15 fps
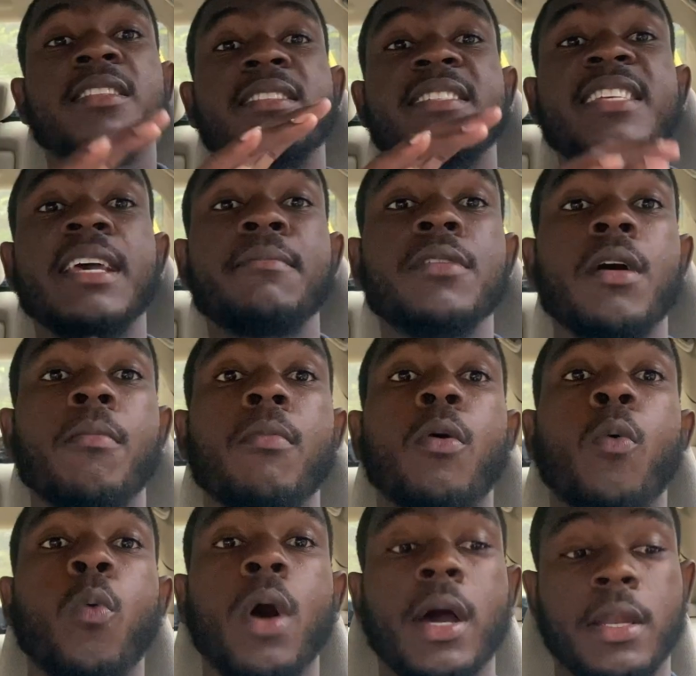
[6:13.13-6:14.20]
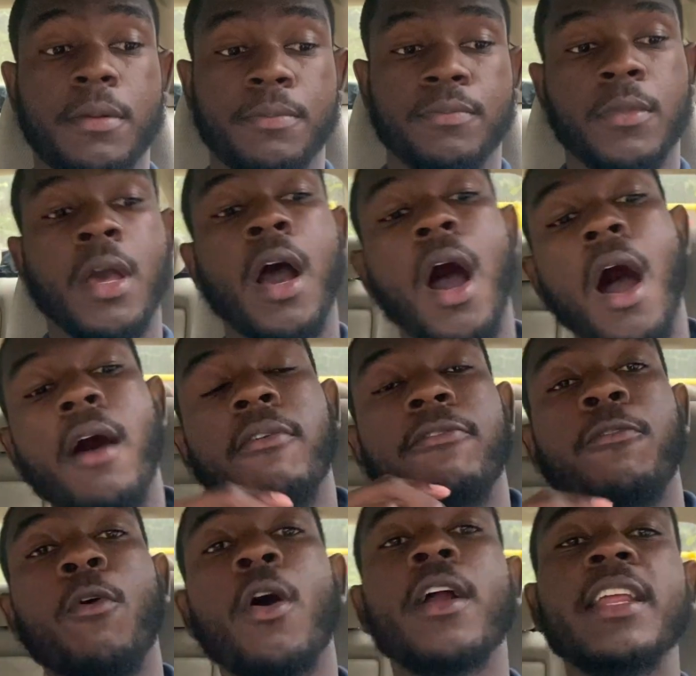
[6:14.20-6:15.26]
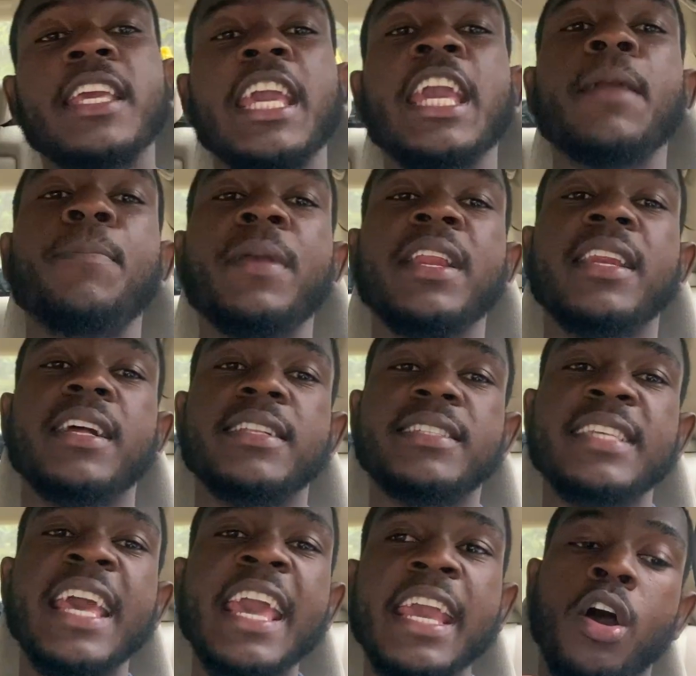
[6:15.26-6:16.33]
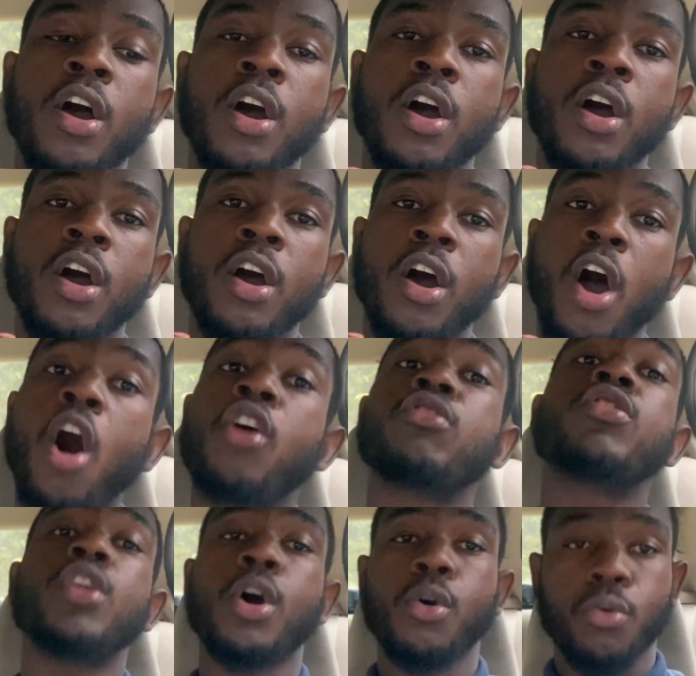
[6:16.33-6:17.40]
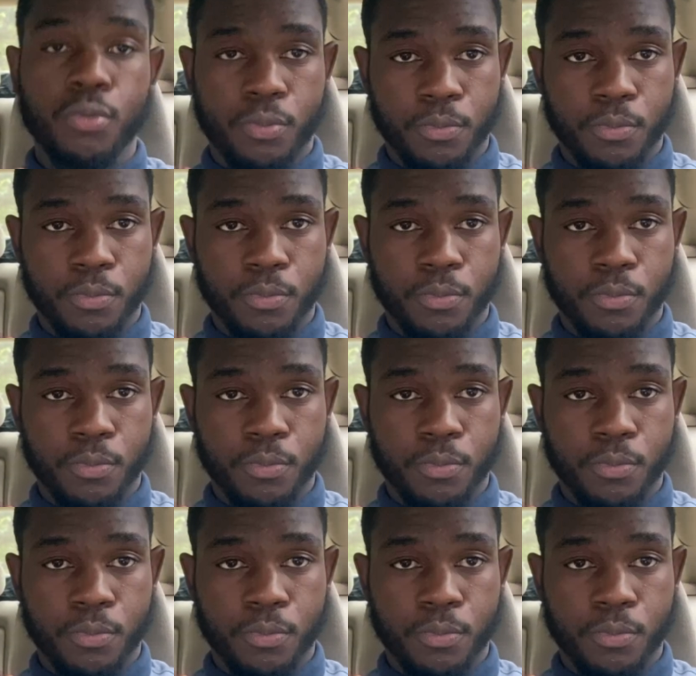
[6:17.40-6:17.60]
Tip number 1, avoid keeping the tank on low.